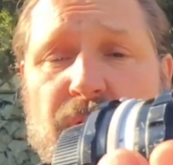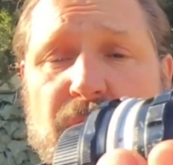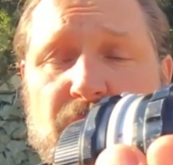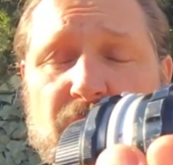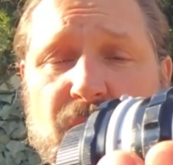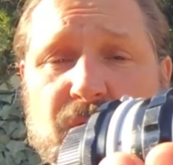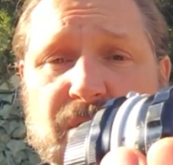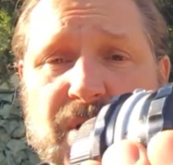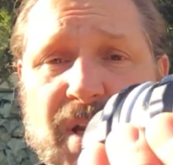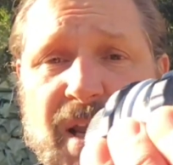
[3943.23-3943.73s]

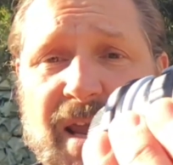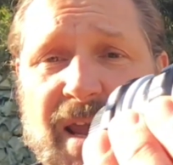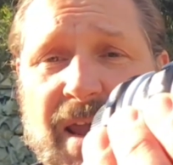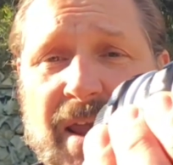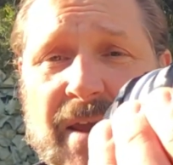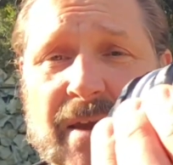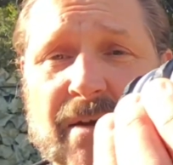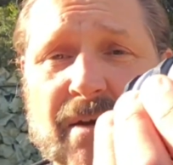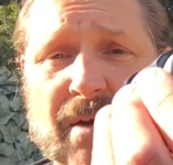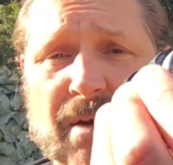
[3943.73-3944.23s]
use
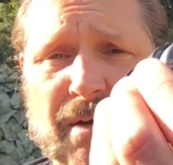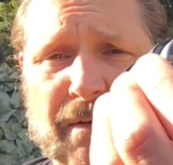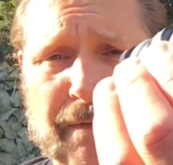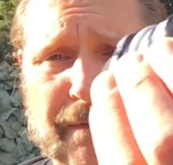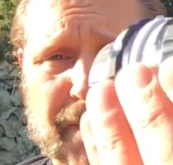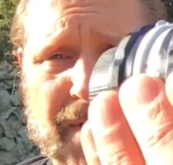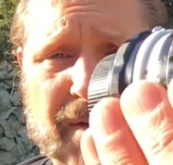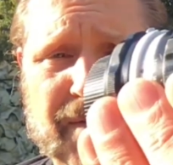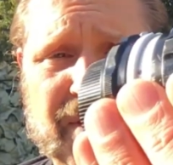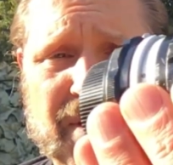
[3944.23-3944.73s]
a
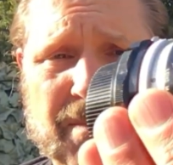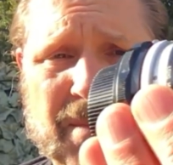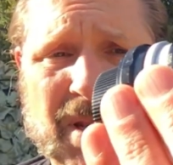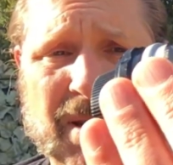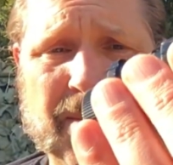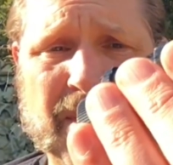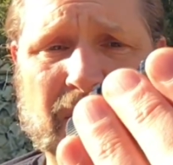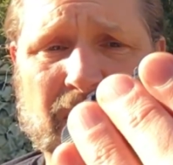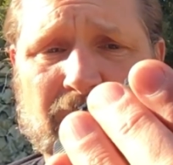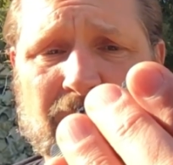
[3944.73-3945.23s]

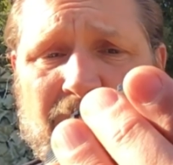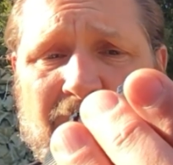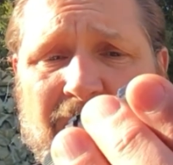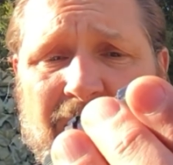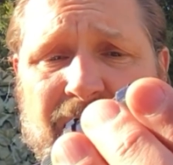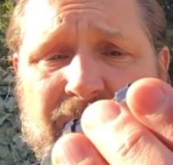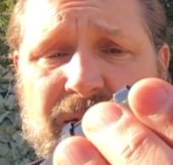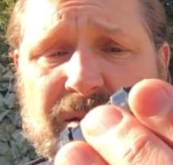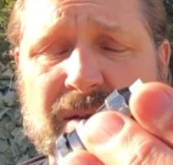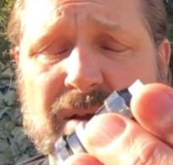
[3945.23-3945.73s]
50mm
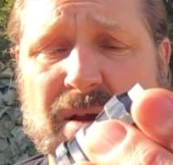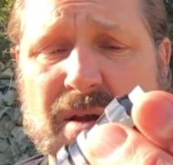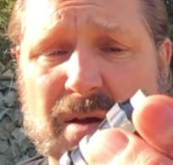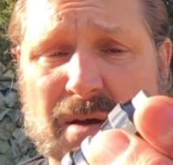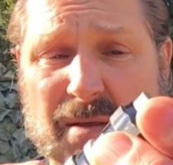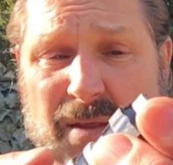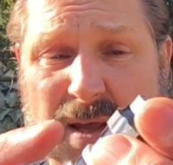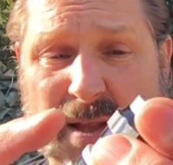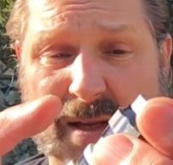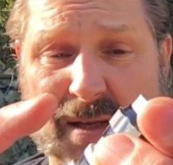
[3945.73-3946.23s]
lens
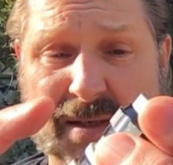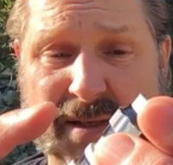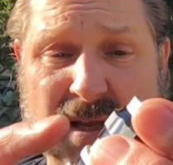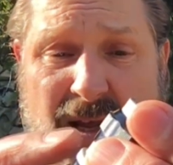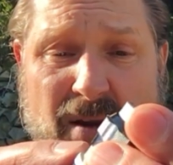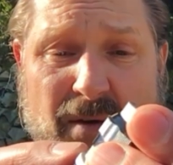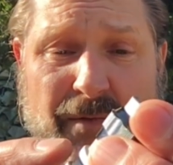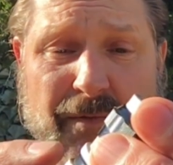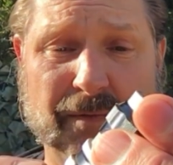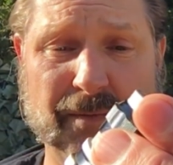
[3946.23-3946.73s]
that
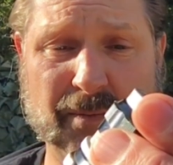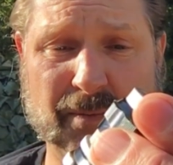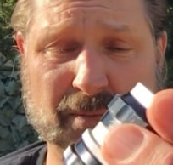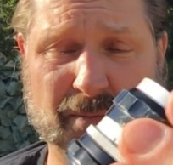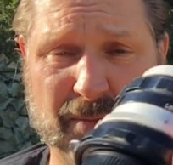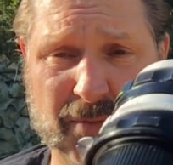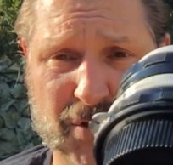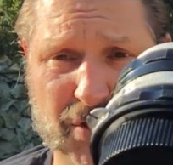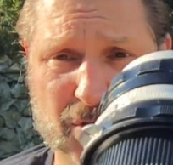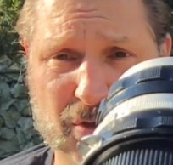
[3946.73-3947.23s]
instead of
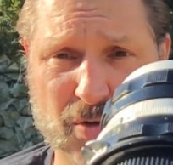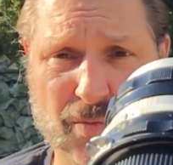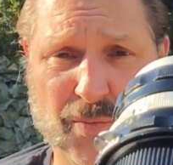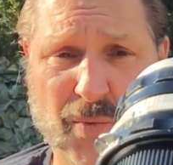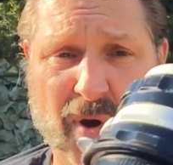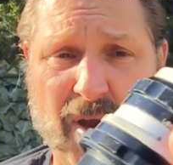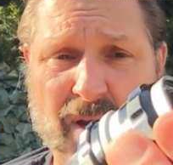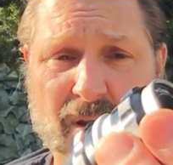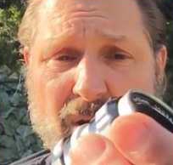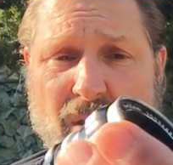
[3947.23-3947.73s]

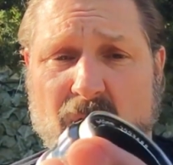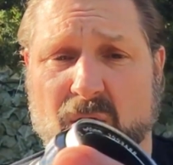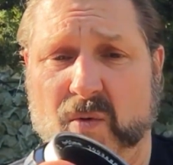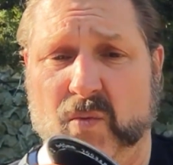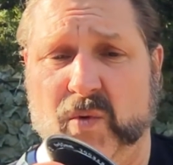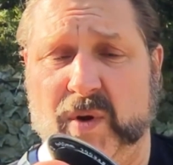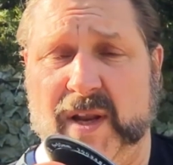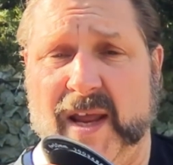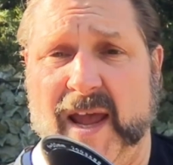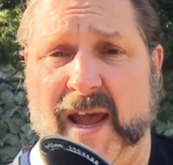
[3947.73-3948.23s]
2.0
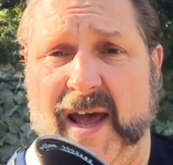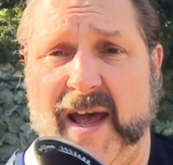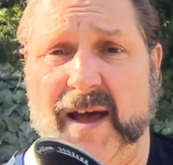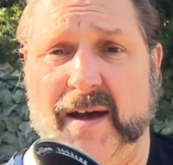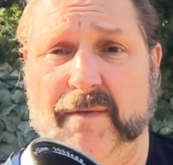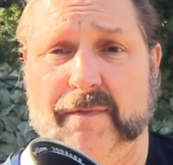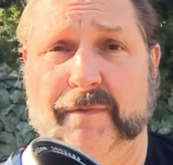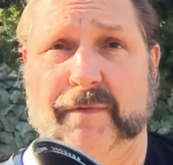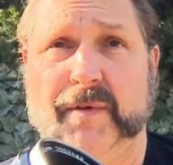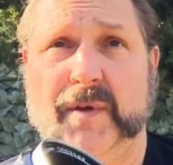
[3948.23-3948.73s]
would
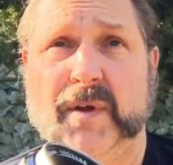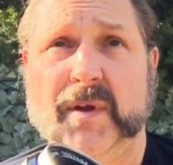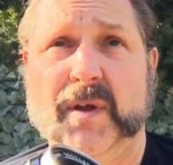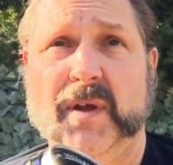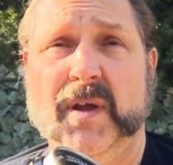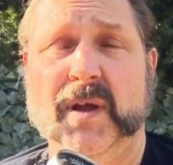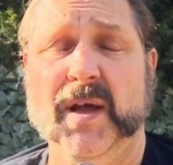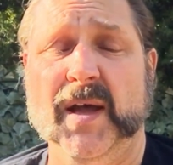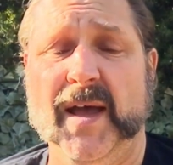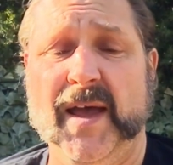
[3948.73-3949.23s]
have
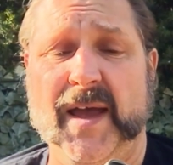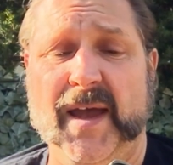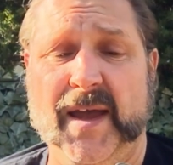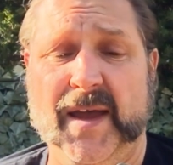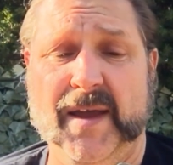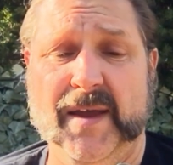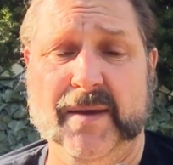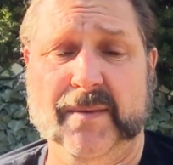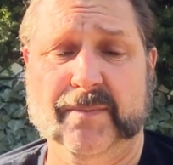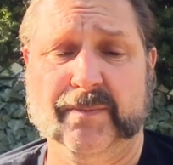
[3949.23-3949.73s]

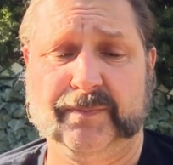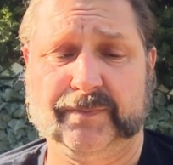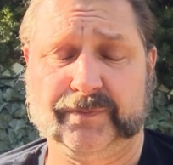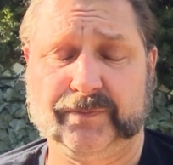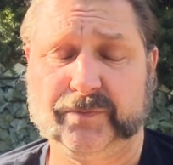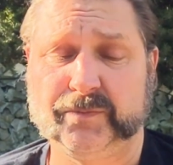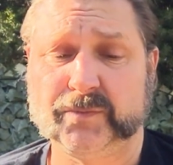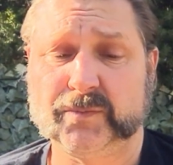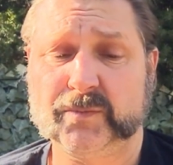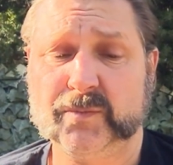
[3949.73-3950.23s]
a
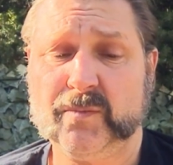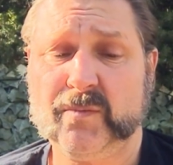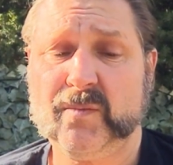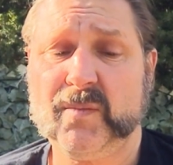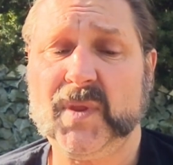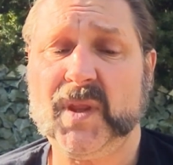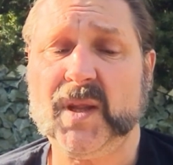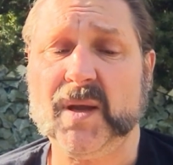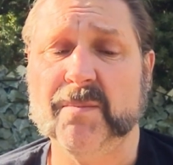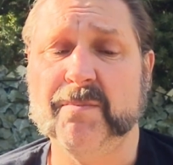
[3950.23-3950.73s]

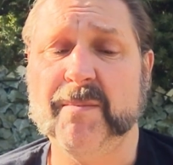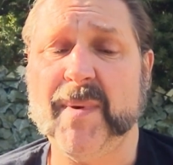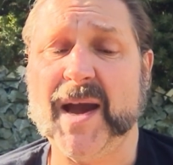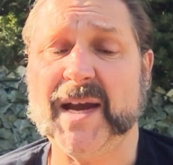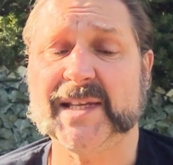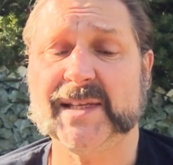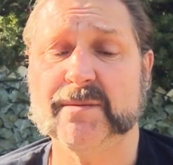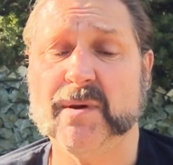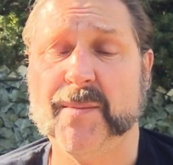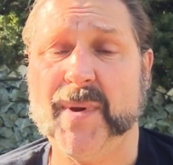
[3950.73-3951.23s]

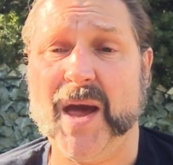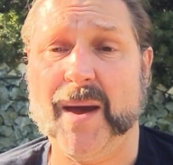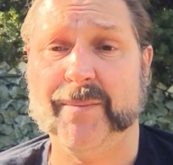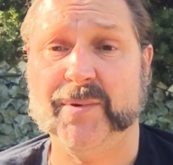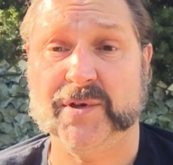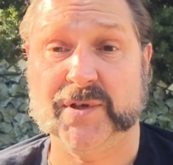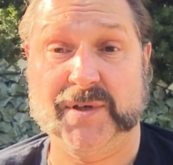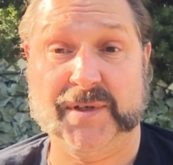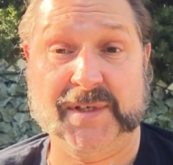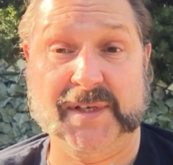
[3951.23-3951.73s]
maximum
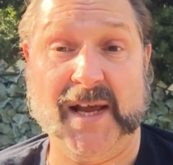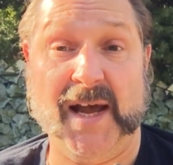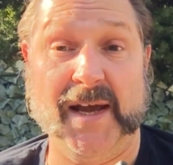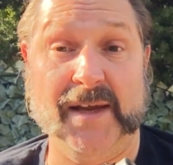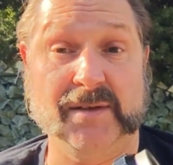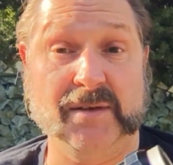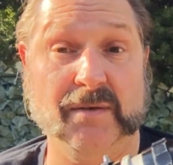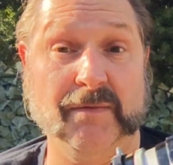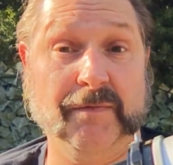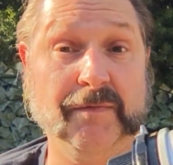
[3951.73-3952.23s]
aperture
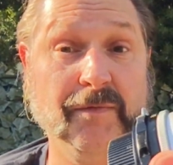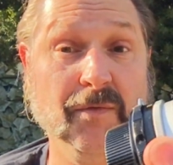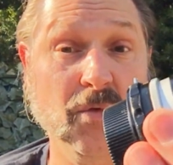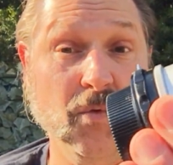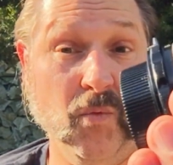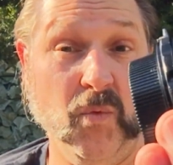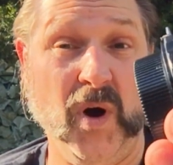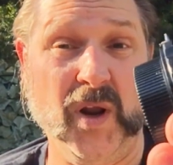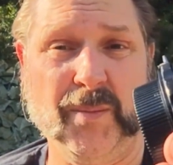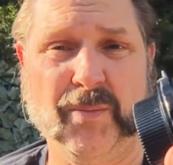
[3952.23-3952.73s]
size of
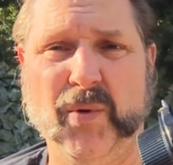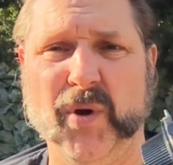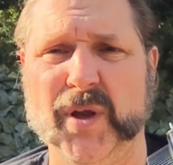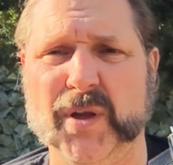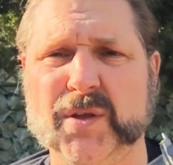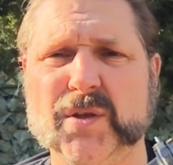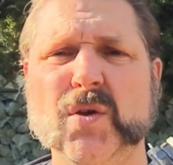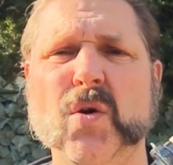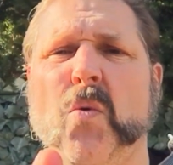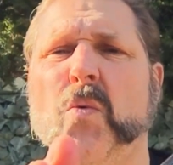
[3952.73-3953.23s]

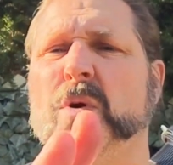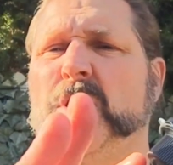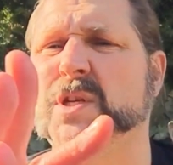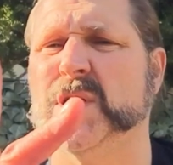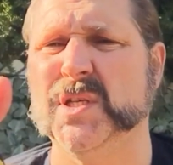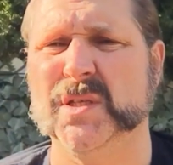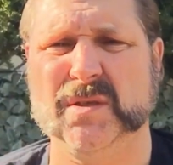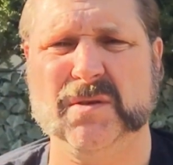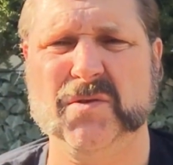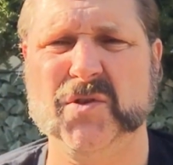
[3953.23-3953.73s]
1.2, which
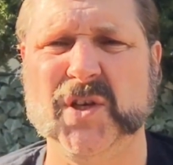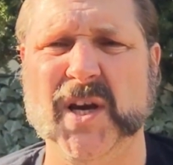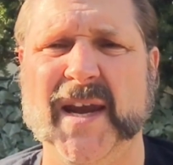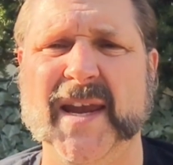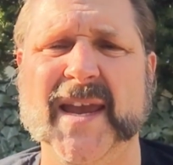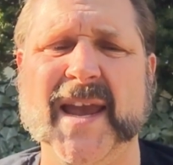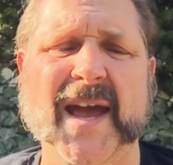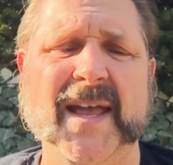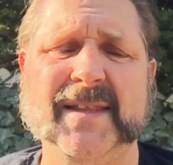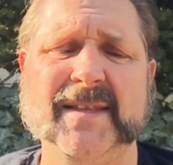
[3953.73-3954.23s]
is
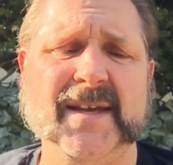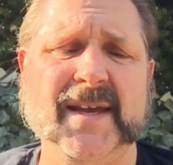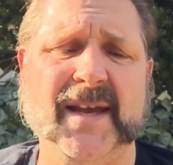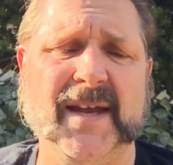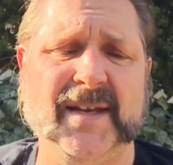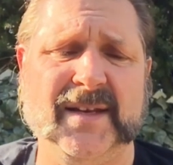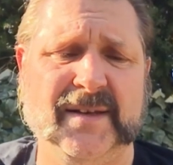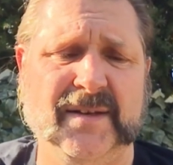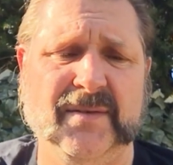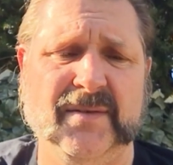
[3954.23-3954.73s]
gigantic
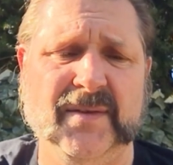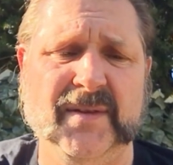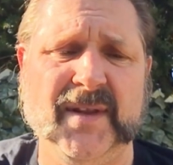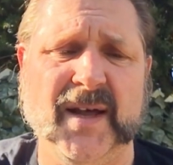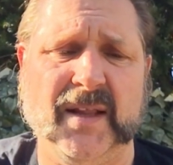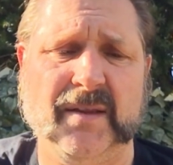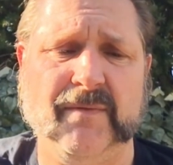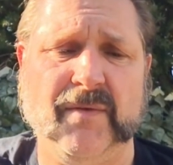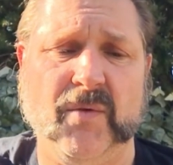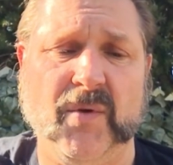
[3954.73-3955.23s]
and
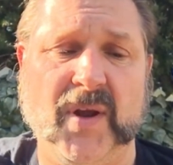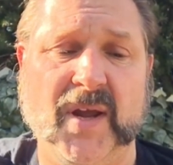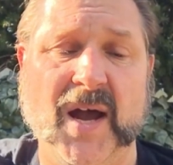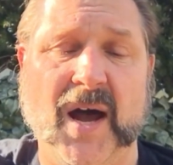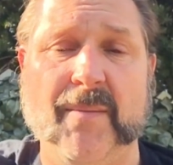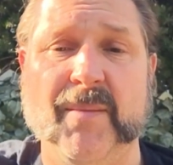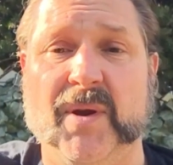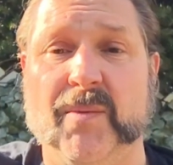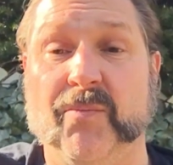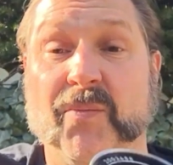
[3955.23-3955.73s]
not very
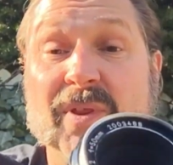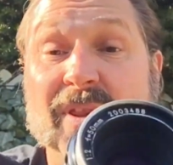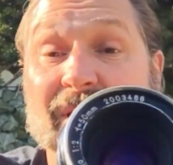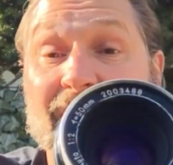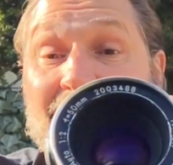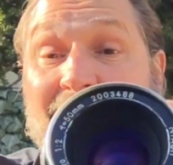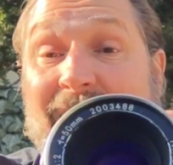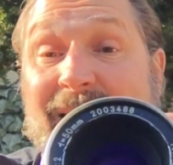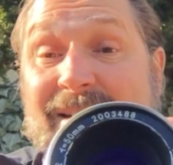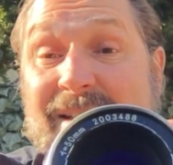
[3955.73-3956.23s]
common. But the
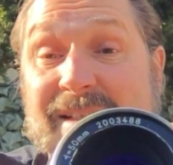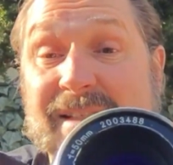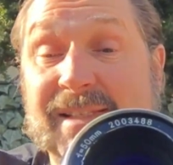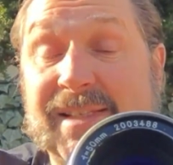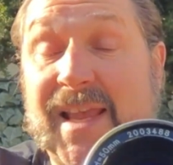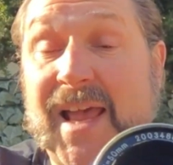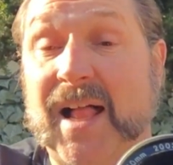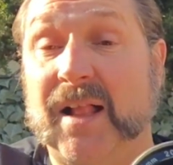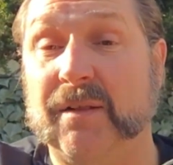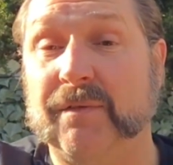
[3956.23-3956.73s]
lens
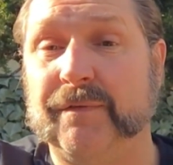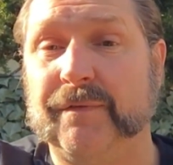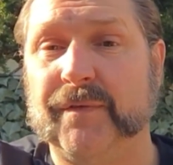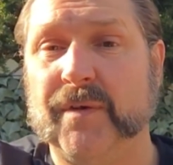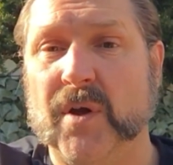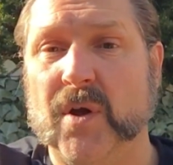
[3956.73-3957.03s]
itself